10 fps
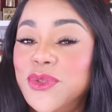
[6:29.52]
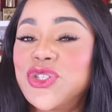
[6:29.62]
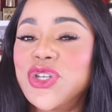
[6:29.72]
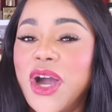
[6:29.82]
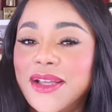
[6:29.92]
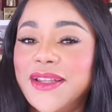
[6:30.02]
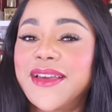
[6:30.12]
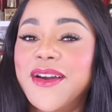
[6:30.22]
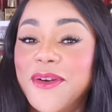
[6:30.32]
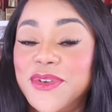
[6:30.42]

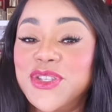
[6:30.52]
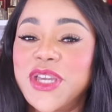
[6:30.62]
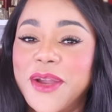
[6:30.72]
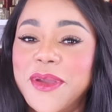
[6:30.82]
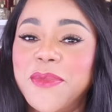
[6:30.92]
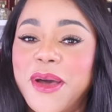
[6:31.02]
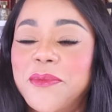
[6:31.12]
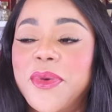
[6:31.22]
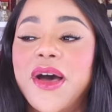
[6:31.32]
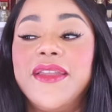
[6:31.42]
chocolate covered cherry
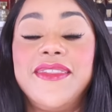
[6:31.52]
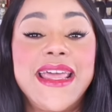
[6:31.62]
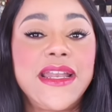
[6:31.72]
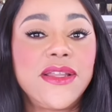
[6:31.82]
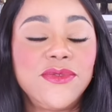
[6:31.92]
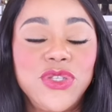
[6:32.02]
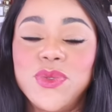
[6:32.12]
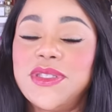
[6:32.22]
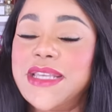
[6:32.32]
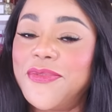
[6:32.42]
bonbon, then
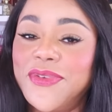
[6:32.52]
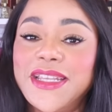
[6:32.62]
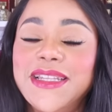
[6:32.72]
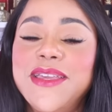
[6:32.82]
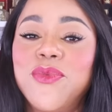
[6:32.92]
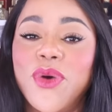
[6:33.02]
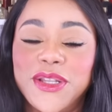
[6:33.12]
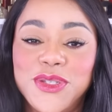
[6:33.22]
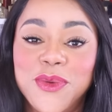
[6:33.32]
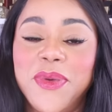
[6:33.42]
you definitely
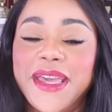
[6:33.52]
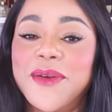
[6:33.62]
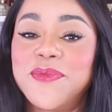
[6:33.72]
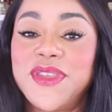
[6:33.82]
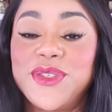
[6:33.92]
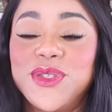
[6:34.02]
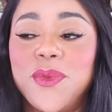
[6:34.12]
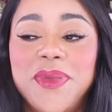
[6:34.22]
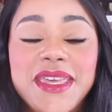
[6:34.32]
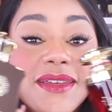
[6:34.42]
want to pick up these
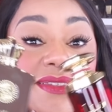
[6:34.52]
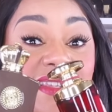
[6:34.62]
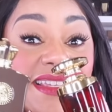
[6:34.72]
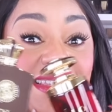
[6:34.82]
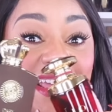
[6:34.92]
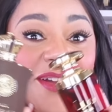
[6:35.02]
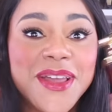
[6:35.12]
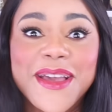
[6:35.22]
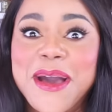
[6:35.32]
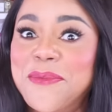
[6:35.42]
two, because this
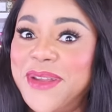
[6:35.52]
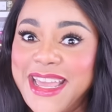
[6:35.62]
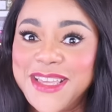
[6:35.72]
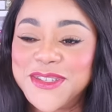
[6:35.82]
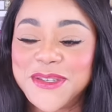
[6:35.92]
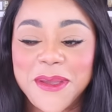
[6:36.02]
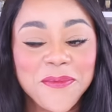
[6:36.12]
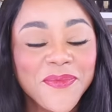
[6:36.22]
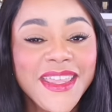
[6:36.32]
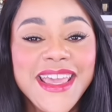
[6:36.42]
layering combination
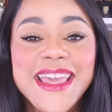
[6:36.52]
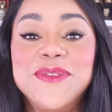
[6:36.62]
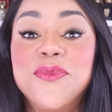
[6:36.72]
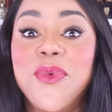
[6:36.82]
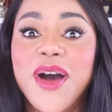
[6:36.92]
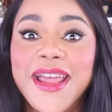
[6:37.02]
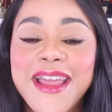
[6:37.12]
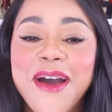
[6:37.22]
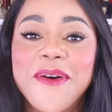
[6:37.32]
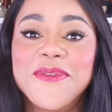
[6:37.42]
is
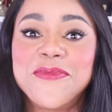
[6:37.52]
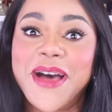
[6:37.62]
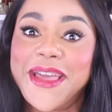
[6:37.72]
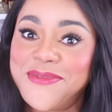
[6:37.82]
one of my